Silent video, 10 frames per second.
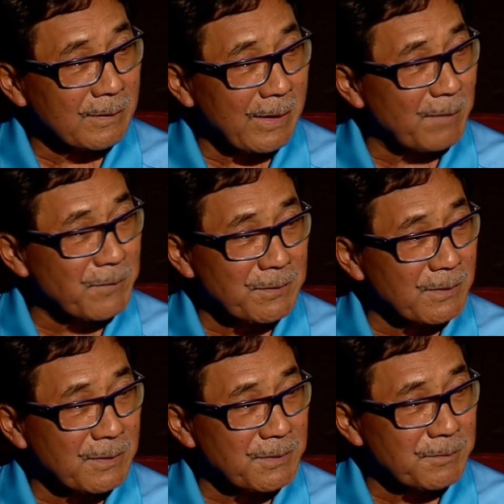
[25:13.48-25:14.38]
I have
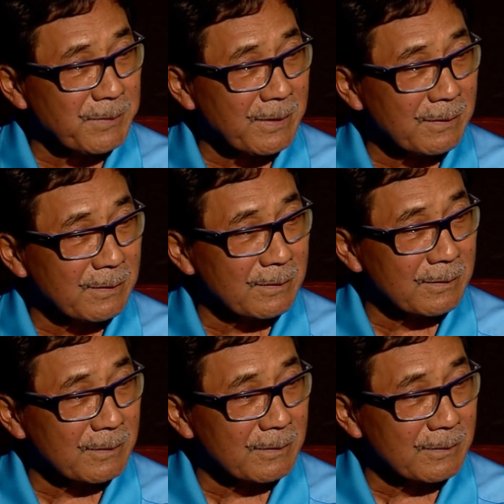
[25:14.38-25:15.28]
nothing in Jamaica.
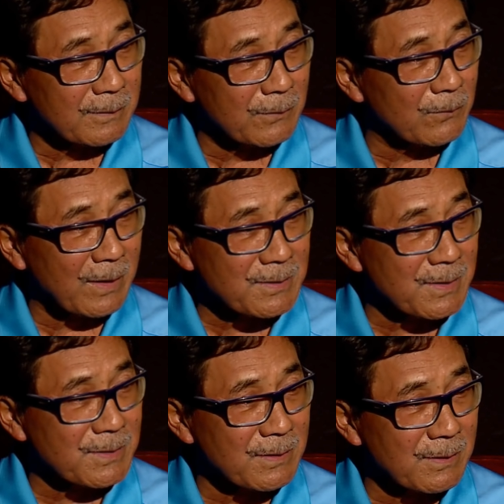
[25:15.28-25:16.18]
No
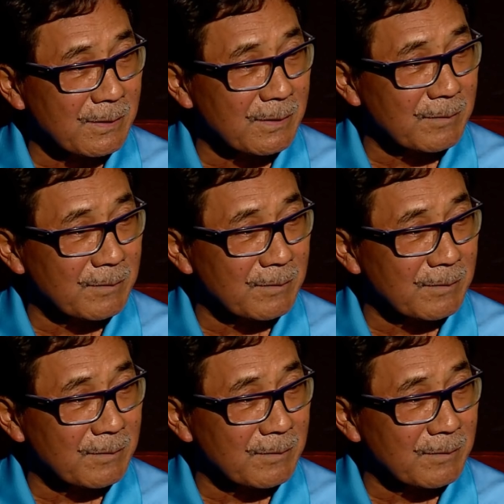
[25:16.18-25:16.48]
assets, nothing.